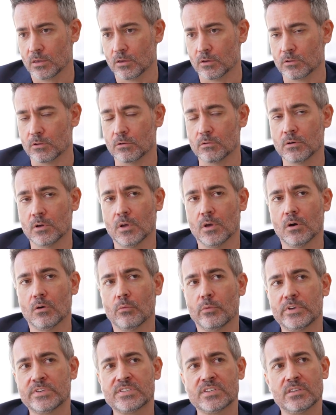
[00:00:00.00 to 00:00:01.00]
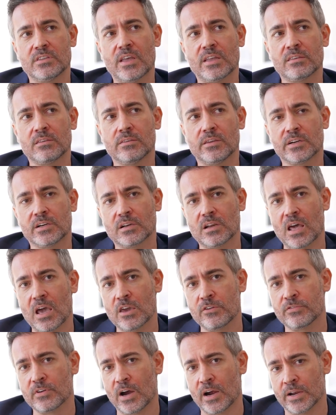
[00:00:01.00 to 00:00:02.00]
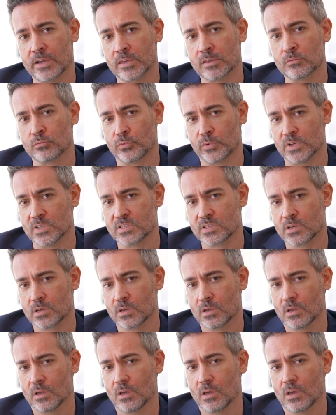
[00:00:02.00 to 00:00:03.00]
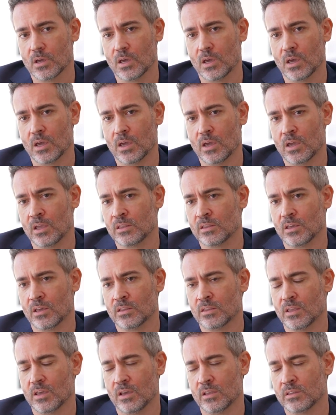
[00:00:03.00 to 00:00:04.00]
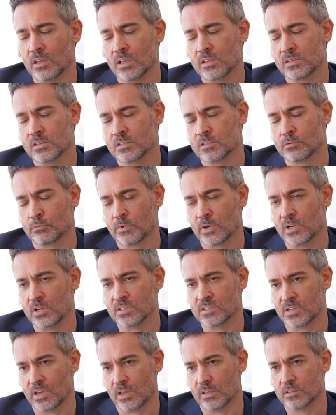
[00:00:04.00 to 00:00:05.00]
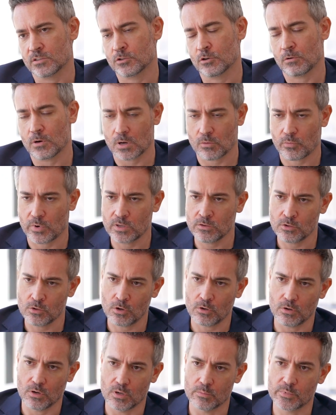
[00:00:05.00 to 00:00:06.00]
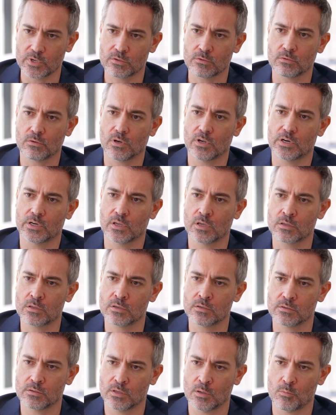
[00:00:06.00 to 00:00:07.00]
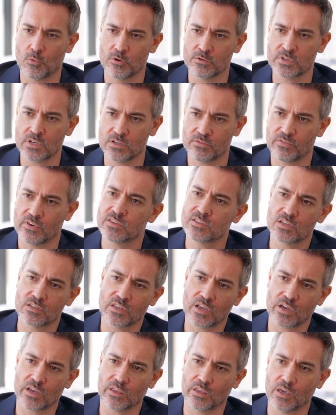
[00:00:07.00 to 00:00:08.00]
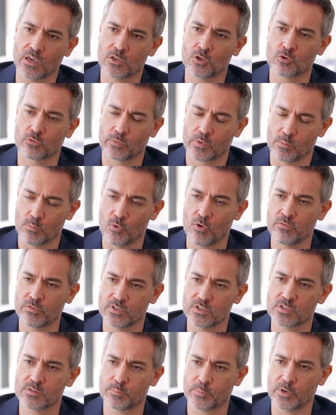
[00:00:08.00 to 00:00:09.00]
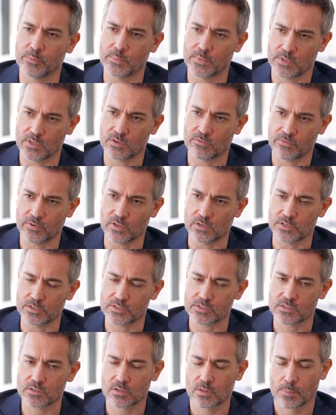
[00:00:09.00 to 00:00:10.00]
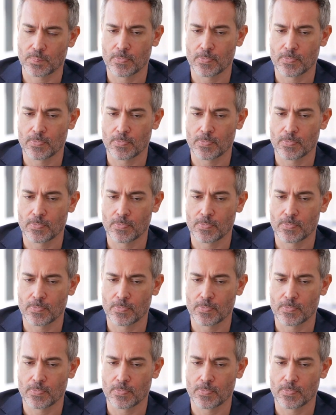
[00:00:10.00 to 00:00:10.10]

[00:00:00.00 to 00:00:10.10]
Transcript: you know, we see that their life are in risk, and that is really sad. So I went to Colombia to learn the most advanced technique to remove these permanent fillers.